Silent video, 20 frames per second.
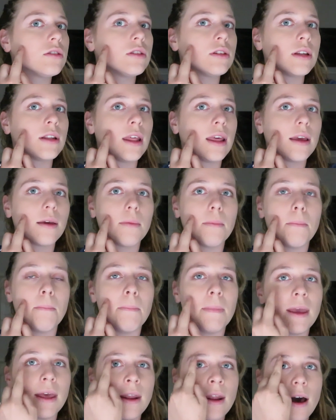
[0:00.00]
to like
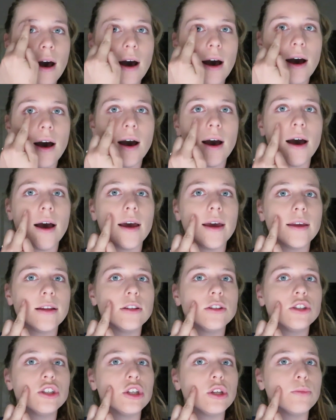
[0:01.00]

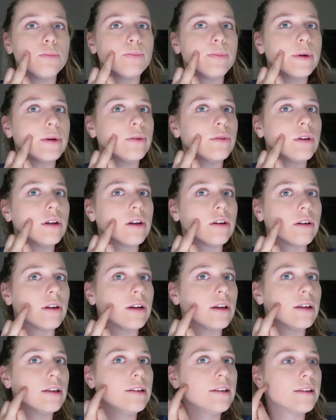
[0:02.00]
mid-eye cheekbone
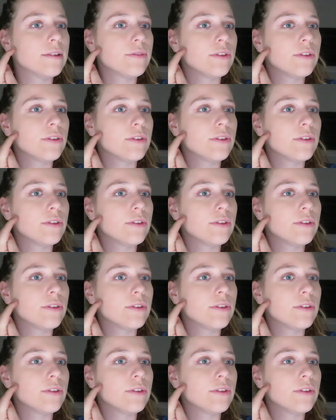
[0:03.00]
area,